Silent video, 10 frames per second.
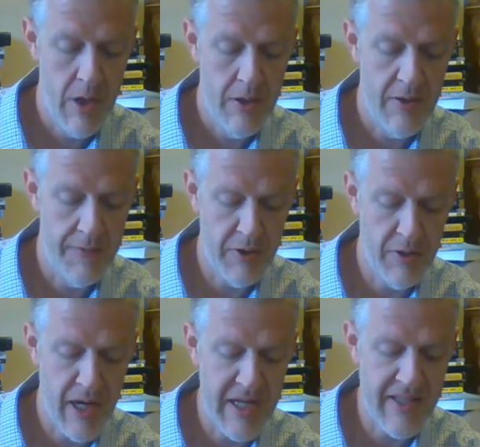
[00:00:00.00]
So
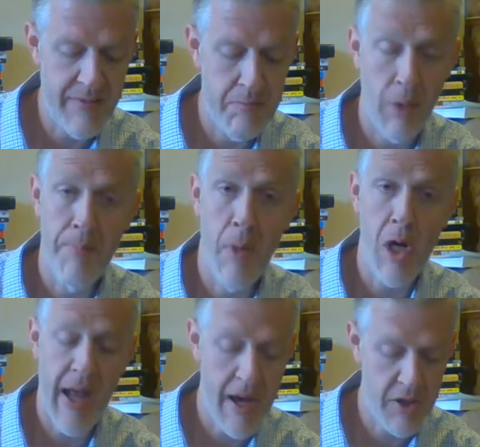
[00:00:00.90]
footnote ninety-seven,
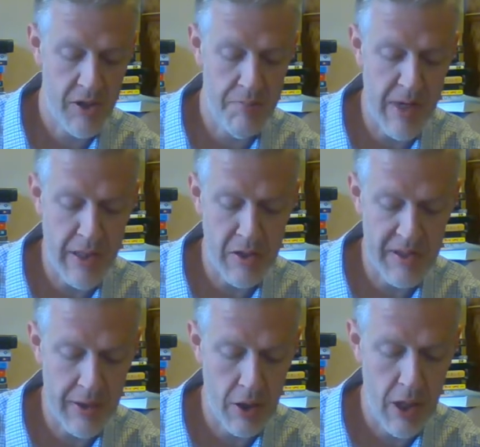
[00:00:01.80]
Mark Hauser and Peter
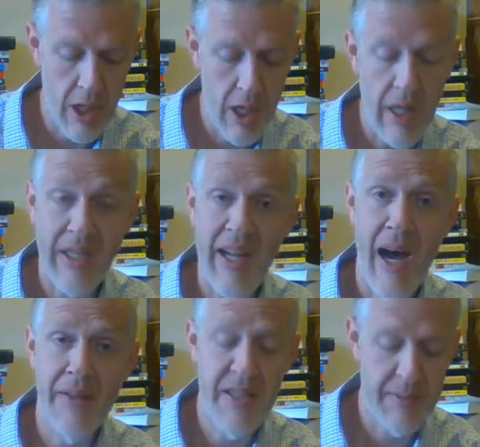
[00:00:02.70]
Singer,
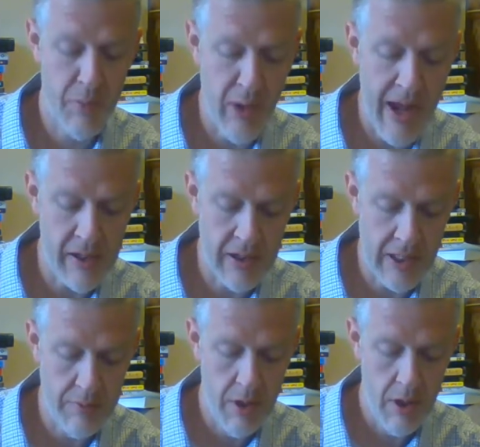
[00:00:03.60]
Godless
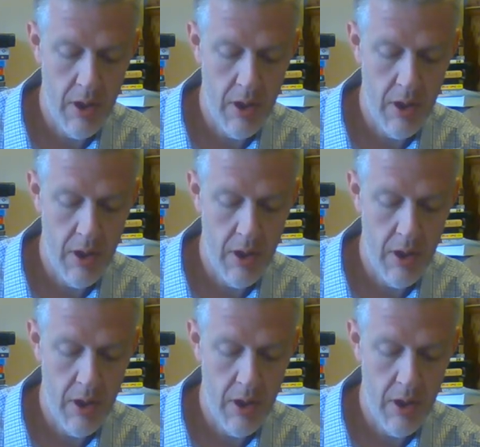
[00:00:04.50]
Morality,